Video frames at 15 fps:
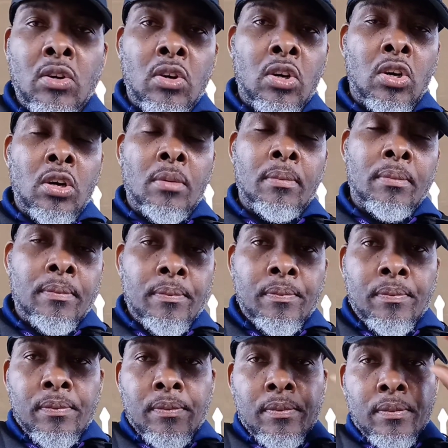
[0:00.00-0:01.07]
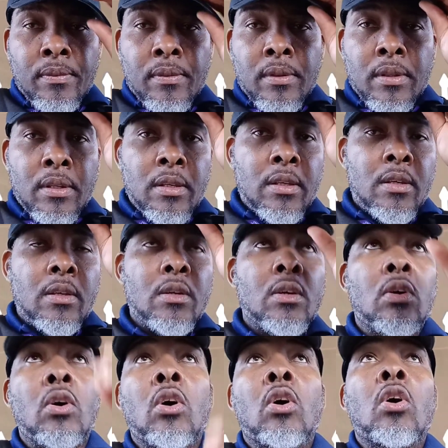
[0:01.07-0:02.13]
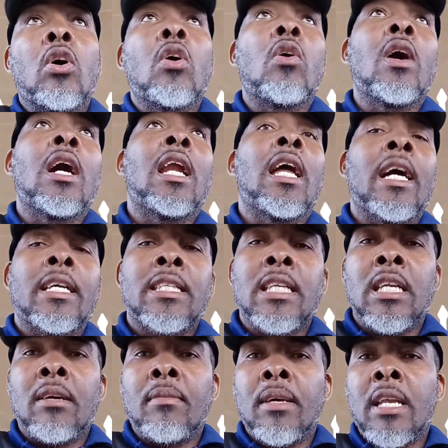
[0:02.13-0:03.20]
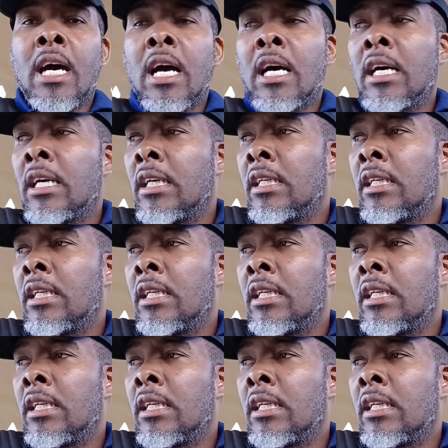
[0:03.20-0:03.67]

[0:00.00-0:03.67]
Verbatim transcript: come come come come go and like say made a